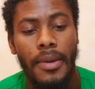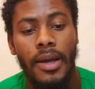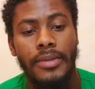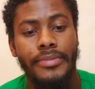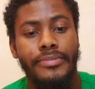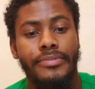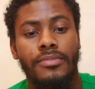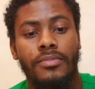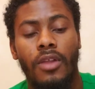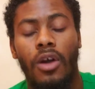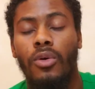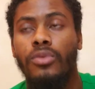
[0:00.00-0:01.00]
man,
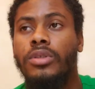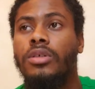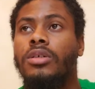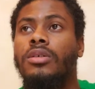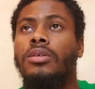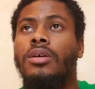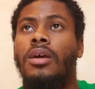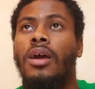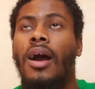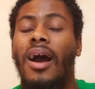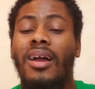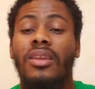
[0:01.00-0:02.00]
how to
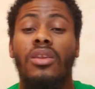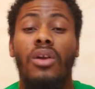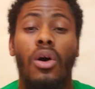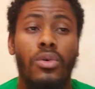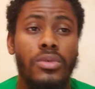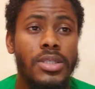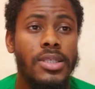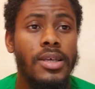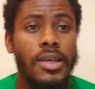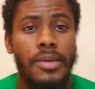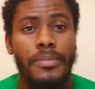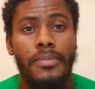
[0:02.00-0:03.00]
announce to
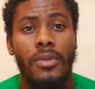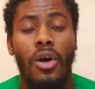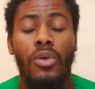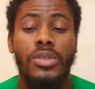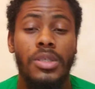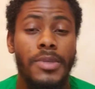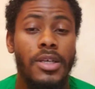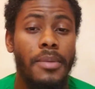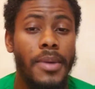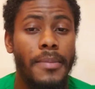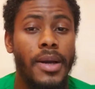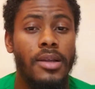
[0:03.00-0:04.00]
him how to
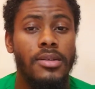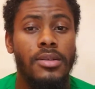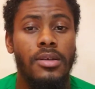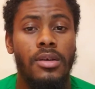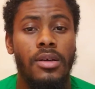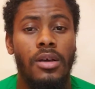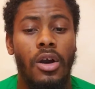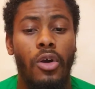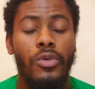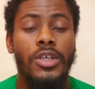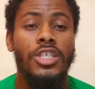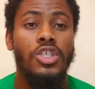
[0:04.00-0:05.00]
become a man, how
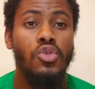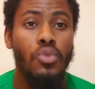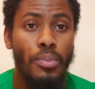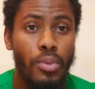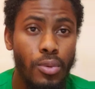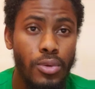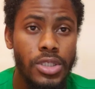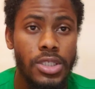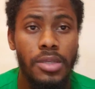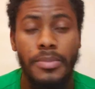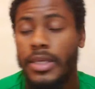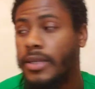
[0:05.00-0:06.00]
he's supposed
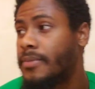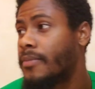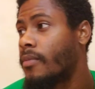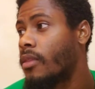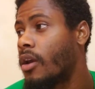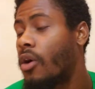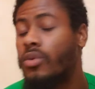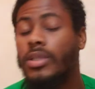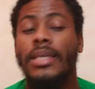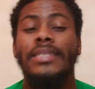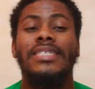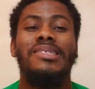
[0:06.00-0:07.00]
to be, how
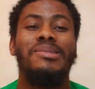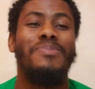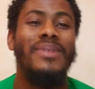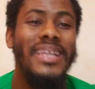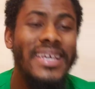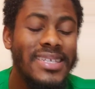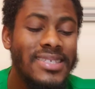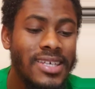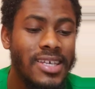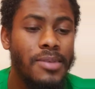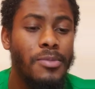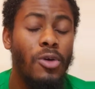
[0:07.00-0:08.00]
to explain to
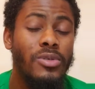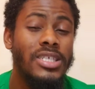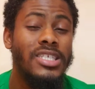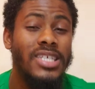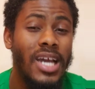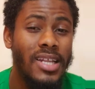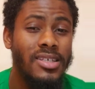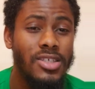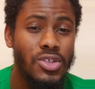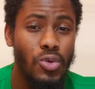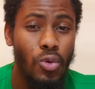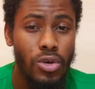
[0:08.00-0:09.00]
him how to chart
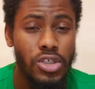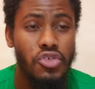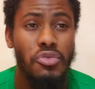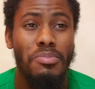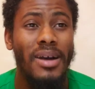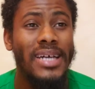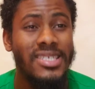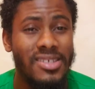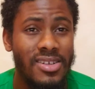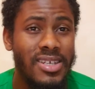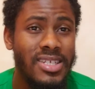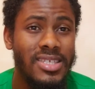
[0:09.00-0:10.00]
his course through
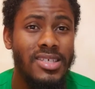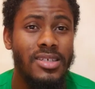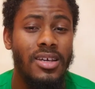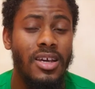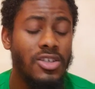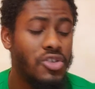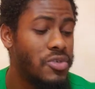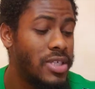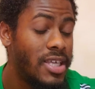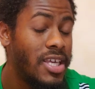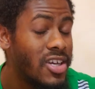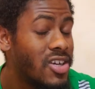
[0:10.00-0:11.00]
masculinity, through the
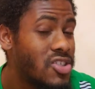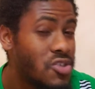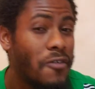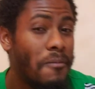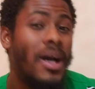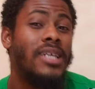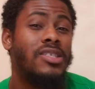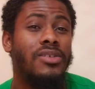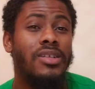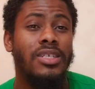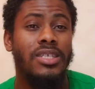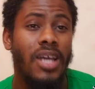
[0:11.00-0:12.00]
chaos of
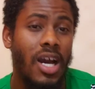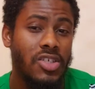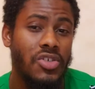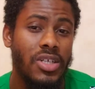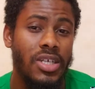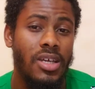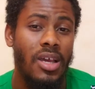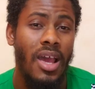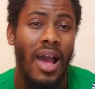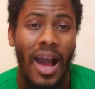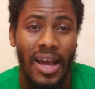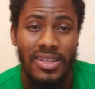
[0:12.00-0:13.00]
masculinity actually,
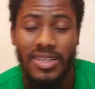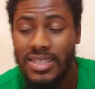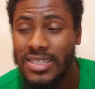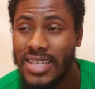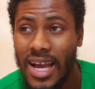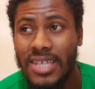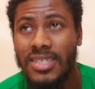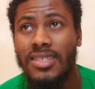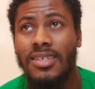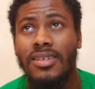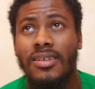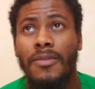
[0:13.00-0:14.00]
and the
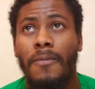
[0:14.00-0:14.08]
disaster